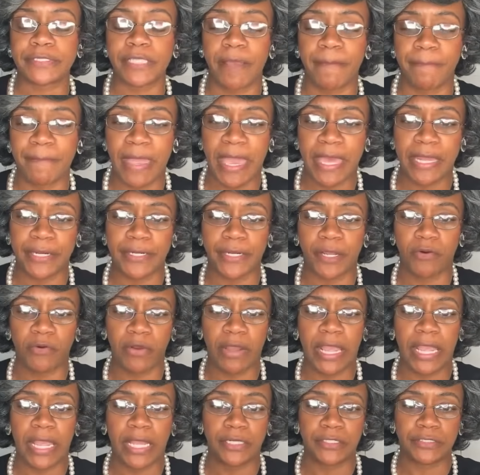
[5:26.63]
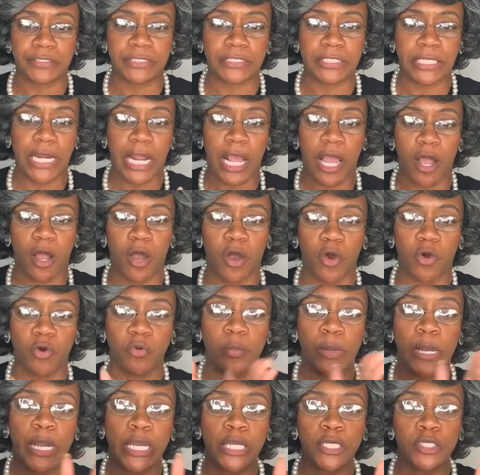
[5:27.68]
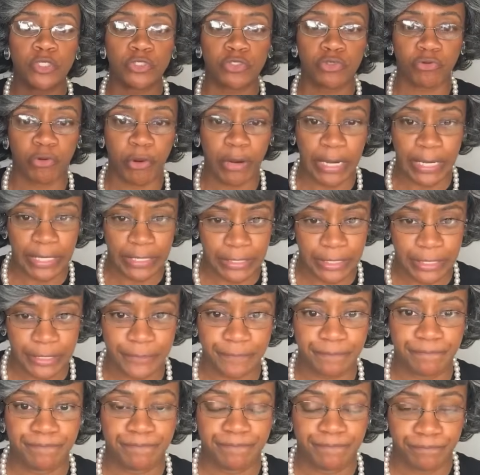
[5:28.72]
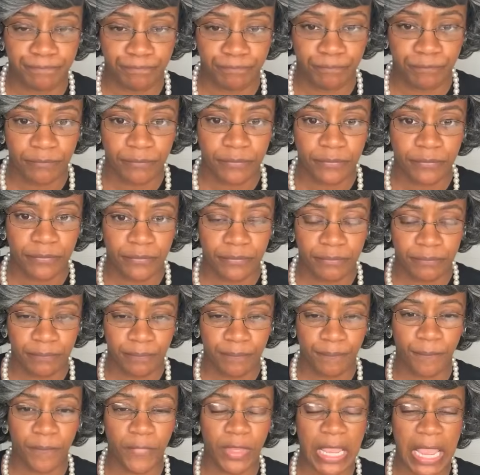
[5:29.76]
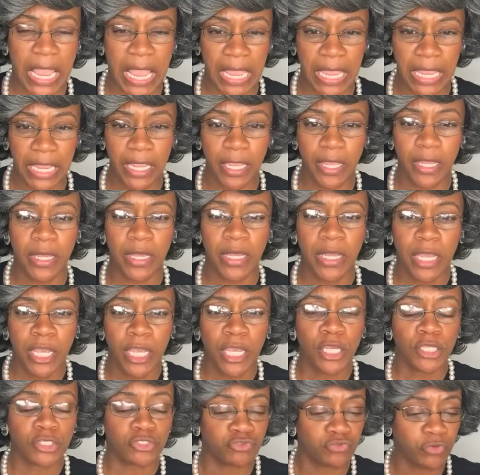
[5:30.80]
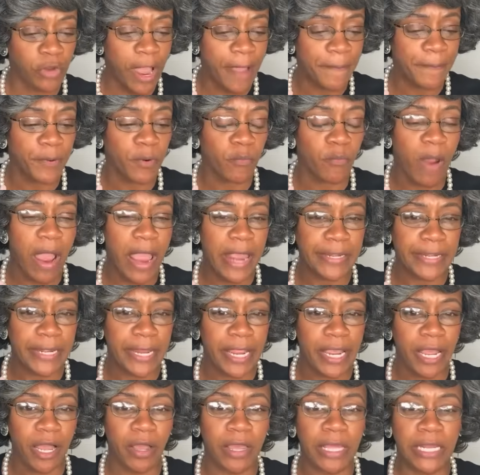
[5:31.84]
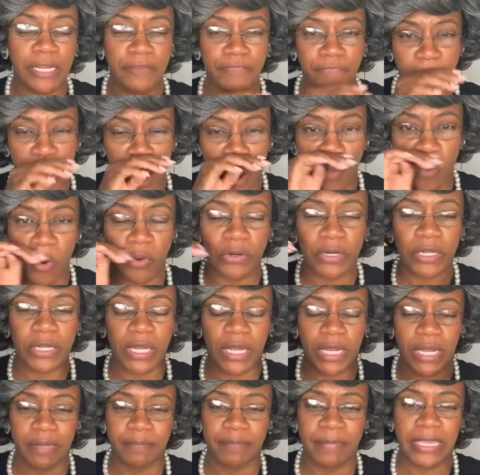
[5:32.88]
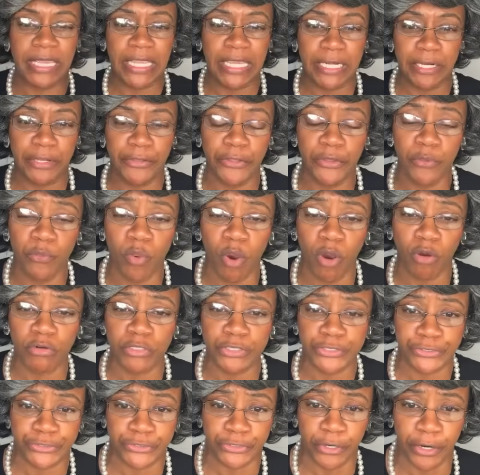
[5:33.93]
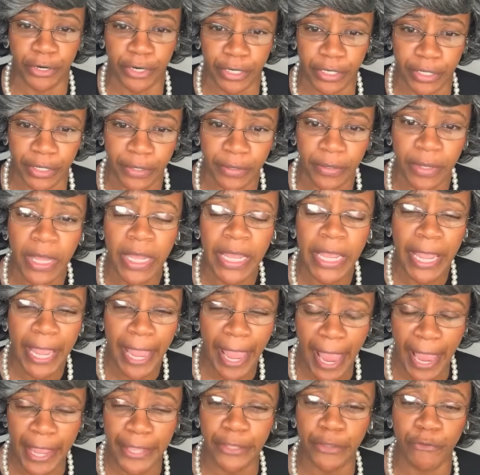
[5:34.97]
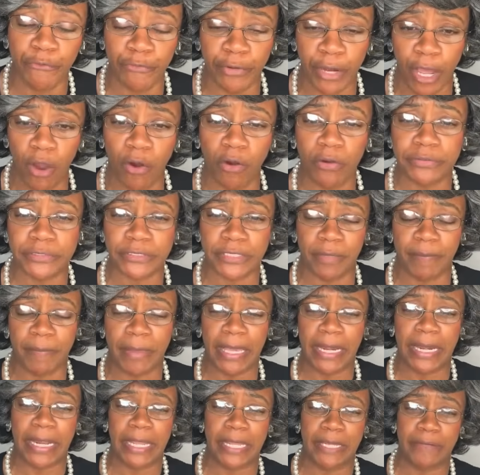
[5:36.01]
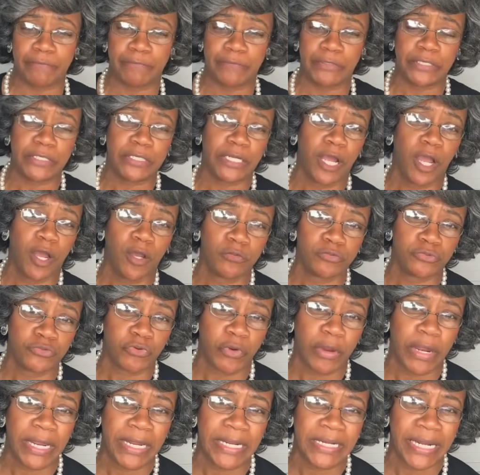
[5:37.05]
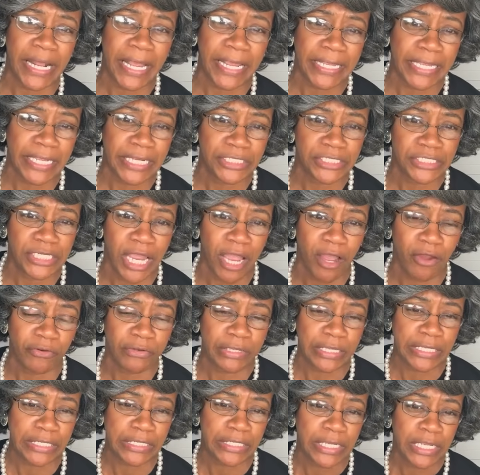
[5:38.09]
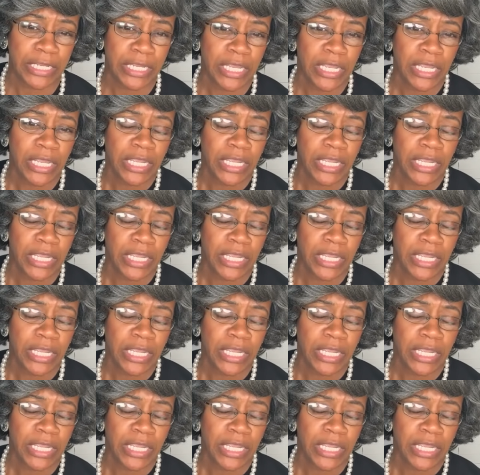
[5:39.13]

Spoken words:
if somebody don't have good home training? Okay, drop them right now. And if y'all want to come in and you want to share how you know if somebody have good home training, I guess y'all can